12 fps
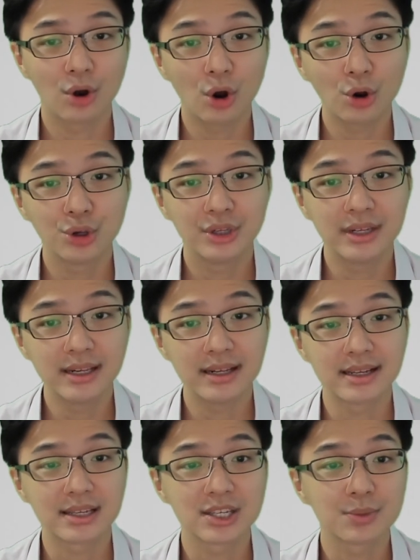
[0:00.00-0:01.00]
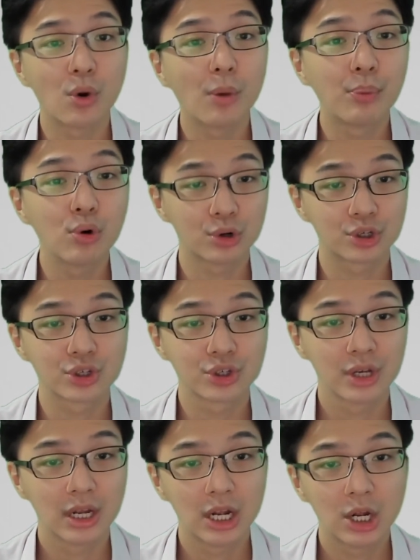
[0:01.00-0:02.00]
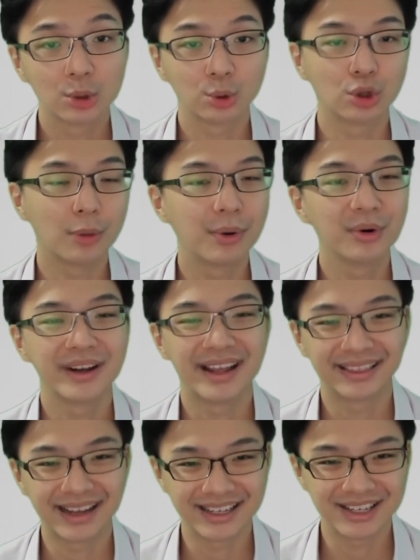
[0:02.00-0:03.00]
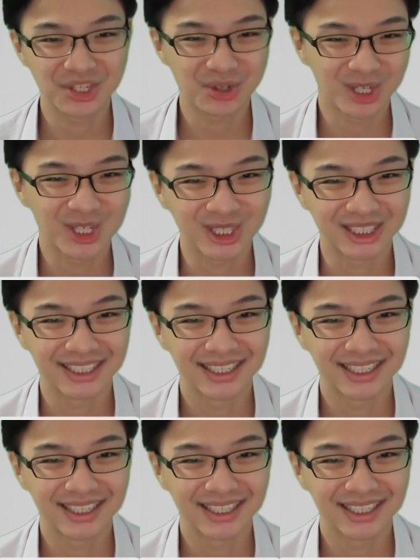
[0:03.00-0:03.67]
all you need is a small push to topple the entire structure.